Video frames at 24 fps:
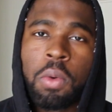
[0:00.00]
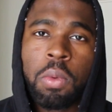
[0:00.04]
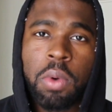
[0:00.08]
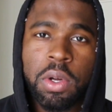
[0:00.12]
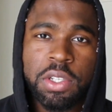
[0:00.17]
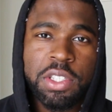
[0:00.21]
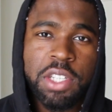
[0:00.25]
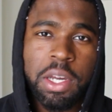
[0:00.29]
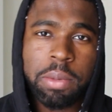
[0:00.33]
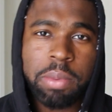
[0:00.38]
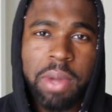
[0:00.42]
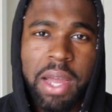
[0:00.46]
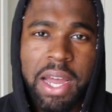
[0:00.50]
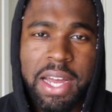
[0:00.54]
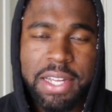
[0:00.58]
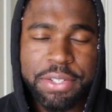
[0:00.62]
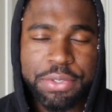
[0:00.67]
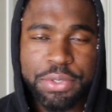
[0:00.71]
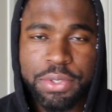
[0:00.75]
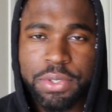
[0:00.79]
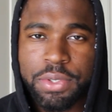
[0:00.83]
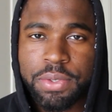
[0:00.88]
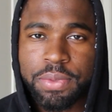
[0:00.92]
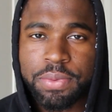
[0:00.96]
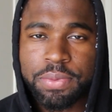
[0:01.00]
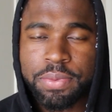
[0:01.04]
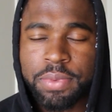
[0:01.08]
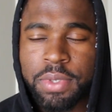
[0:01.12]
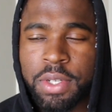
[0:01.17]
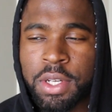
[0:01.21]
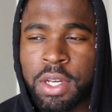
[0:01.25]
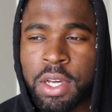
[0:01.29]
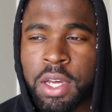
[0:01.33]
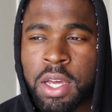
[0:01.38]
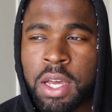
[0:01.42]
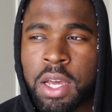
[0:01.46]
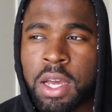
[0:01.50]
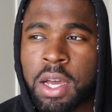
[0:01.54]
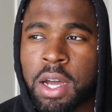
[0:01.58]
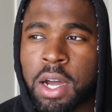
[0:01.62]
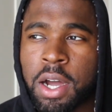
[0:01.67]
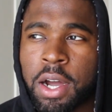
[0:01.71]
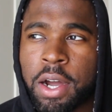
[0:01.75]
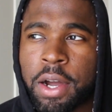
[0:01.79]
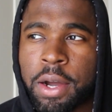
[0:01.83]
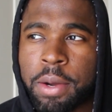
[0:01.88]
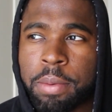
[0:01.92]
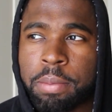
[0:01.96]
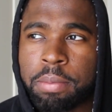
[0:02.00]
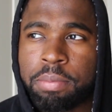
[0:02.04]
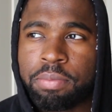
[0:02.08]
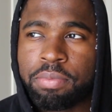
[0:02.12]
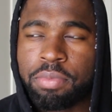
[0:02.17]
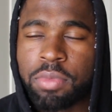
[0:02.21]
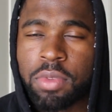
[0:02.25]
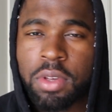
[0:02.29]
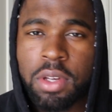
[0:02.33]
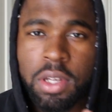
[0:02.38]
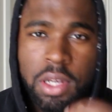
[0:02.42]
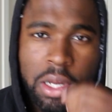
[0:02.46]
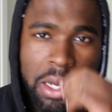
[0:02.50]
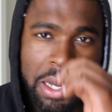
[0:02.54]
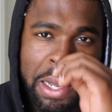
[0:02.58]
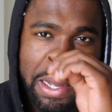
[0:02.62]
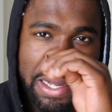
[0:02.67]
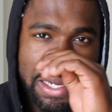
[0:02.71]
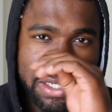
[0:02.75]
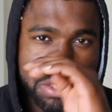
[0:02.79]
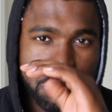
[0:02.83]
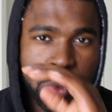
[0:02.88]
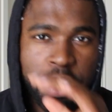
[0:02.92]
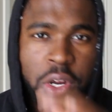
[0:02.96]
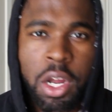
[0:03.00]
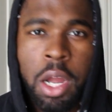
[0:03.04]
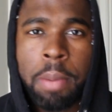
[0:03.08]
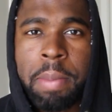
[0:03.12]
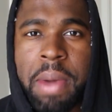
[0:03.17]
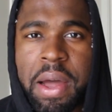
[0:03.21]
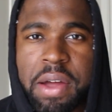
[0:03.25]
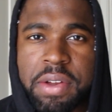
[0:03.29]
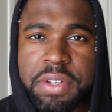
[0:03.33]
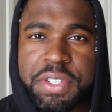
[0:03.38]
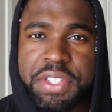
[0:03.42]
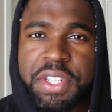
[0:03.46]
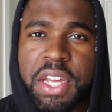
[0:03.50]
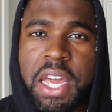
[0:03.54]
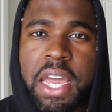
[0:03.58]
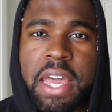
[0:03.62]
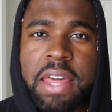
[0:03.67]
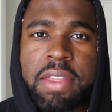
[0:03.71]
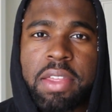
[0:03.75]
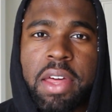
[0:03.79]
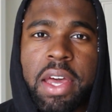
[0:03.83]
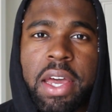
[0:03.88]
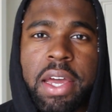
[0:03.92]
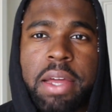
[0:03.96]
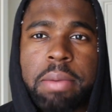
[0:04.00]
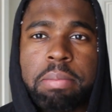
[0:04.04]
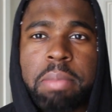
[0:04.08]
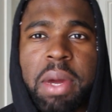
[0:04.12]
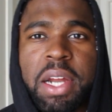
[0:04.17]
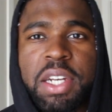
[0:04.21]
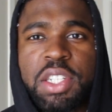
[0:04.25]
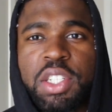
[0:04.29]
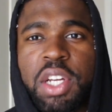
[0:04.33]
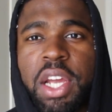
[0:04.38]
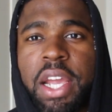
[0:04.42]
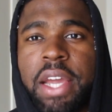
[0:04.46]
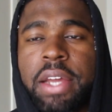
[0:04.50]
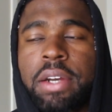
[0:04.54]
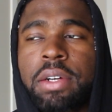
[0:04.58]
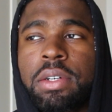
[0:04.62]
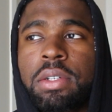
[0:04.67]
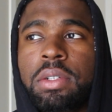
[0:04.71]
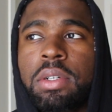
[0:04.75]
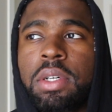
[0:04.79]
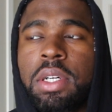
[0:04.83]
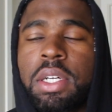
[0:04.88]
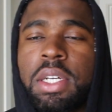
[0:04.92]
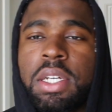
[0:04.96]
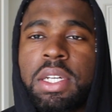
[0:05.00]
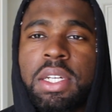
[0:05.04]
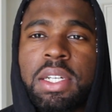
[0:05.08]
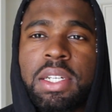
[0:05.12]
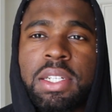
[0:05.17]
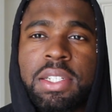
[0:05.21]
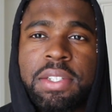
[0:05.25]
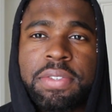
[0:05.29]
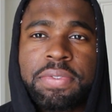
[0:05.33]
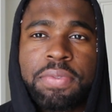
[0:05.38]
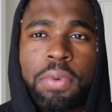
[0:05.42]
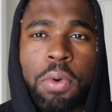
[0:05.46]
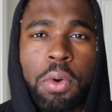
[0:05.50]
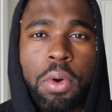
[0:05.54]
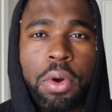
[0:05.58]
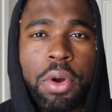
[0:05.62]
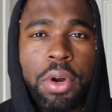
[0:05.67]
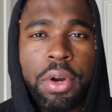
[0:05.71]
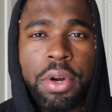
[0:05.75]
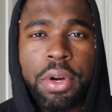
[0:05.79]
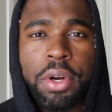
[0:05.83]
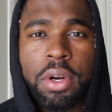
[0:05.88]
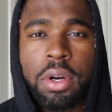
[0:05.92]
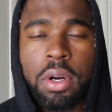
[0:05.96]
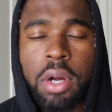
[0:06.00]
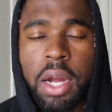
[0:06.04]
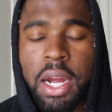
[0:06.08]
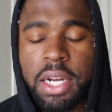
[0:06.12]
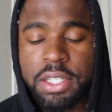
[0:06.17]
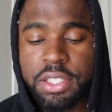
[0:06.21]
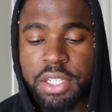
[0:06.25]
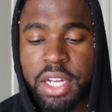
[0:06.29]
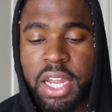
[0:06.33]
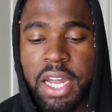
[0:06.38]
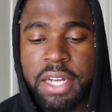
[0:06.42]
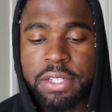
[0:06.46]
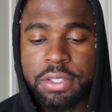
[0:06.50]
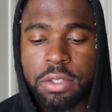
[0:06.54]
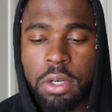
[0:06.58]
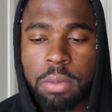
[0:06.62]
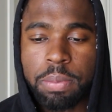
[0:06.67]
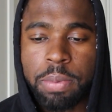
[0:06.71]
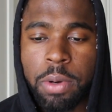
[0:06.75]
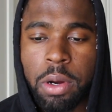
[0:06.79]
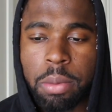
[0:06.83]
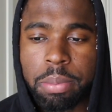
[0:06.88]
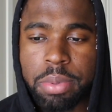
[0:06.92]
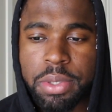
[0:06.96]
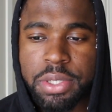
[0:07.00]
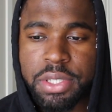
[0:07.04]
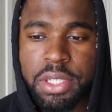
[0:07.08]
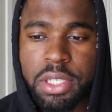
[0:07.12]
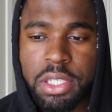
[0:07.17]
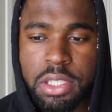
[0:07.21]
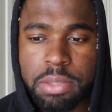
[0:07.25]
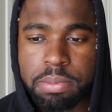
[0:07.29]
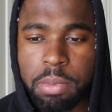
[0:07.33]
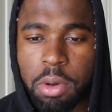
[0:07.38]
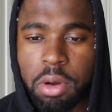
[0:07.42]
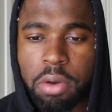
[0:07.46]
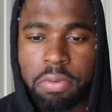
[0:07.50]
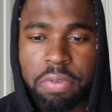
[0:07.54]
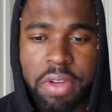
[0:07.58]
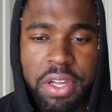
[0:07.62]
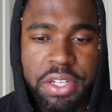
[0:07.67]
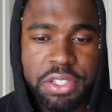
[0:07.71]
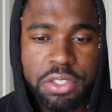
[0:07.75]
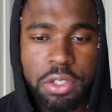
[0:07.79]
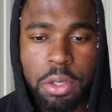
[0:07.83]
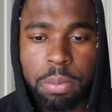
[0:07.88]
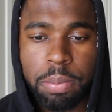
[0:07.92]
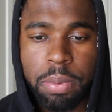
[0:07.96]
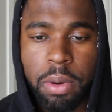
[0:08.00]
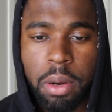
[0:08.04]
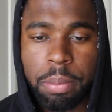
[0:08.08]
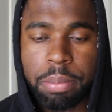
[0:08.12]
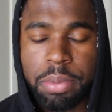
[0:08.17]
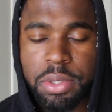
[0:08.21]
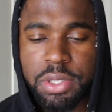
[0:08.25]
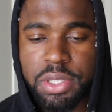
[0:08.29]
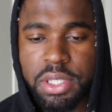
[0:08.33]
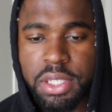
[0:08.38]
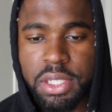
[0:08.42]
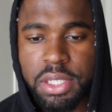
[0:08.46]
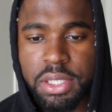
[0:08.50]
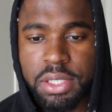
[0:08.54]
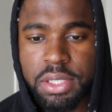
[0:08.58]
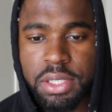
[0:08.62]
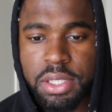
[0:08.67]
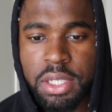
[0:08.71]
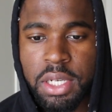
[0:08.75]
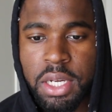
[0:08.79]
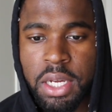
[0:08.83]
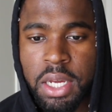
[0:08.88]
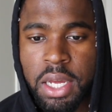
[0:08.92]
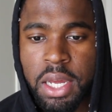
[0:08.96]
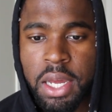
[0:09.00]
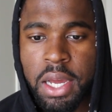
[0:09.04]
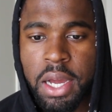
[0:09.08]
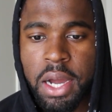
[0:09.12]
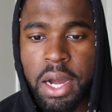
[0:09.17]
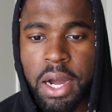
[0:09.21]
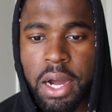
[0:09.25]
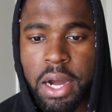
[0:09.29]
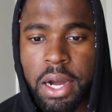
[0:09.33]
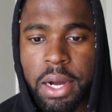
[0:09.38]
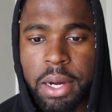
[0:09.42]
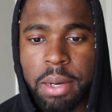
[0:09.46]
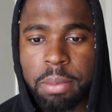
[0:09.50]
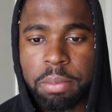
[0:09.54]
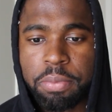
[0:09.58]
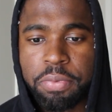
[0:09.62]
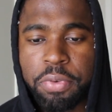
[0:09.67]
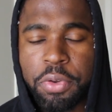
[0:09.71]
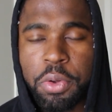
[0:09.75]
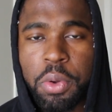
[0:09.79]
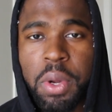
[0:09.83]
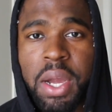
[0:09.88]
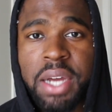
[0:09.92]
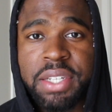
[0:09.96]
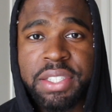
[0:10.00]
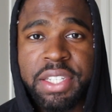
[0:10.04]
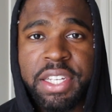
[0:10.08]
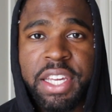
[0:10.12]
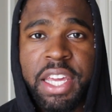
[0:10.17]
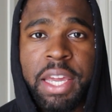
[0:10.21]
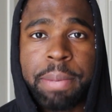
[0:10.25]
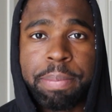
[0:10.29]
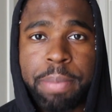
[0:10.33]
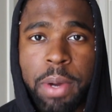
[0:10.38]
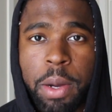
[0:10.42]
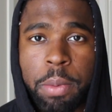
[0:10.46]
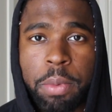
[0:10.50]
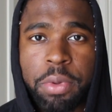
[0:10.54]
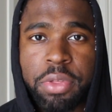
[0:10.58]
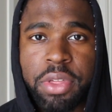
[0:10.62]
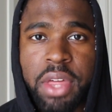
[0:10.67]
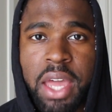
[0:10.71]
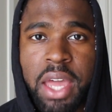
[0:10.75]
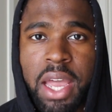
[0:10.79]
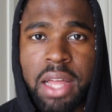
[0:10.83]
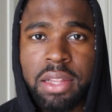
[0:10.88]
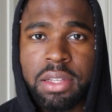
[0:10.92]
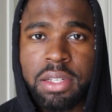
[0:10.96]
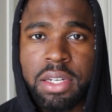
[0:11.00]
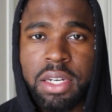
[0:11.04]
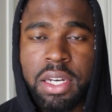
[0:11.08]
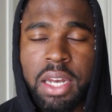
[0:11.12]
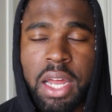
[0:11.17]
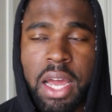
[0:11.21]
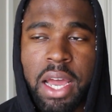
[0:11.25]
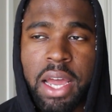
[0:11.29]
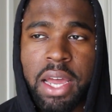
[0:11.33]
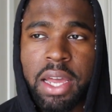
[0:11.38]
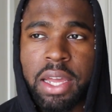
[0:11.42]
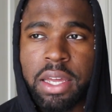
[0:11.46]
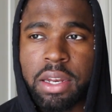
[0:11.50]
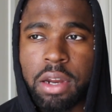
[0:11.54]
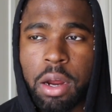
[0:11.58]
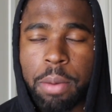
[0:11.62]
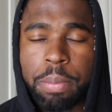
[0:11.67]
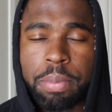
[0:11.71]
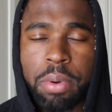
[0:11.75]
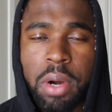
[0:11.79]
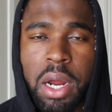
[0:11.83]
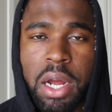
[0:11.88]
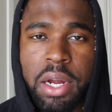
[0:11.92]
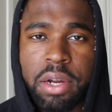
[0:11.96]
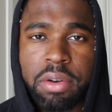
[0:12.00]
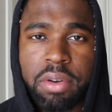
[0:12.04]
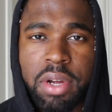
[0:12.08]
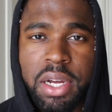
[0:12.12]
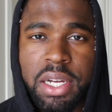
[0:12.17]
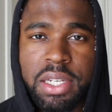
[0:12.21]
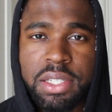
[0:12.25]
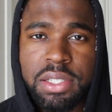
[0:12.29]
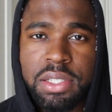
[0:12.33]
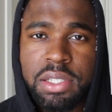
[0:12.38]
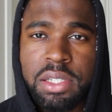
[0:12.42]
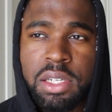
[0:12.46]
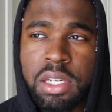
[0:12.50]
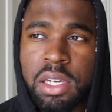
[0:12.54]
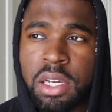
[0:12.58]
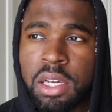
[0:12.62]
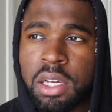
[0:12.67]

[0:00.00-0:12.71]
What's up, guys? I just want to come out and say that my channel is for educational purposes, motivational purposes, for you guys to keep up with Caitlin and I and our progress,